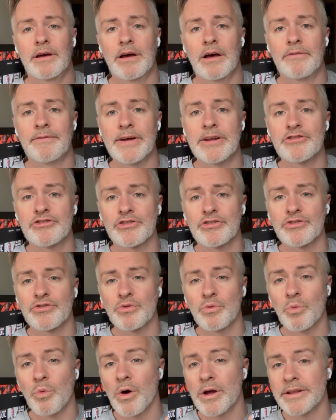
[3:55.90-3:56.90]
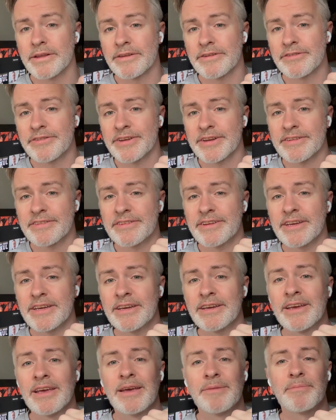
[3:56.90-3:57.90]
Avengers
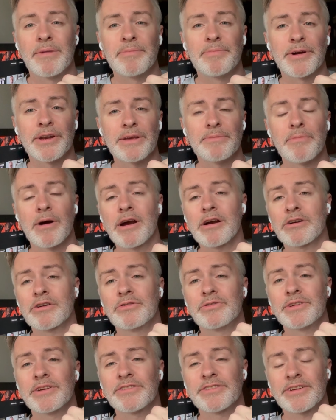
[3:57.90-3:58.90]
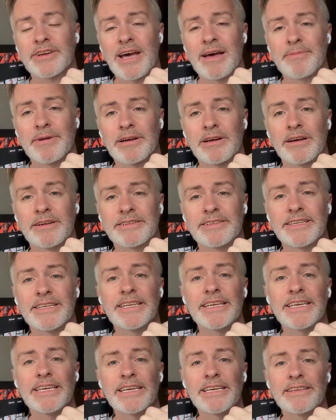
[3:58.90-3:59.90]
160. My buddy Mark, who does comic hunting,
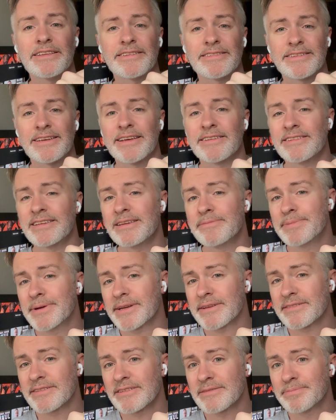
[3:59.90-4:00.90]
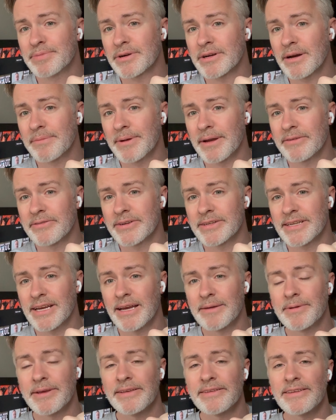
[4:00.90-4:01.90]
he says he picks this book up every
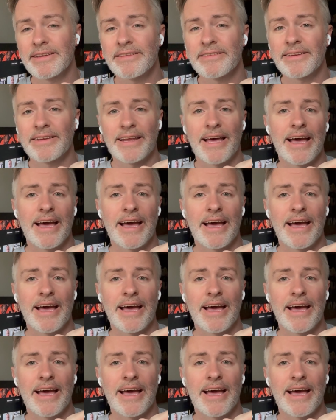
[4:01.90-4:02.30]
time he sees it.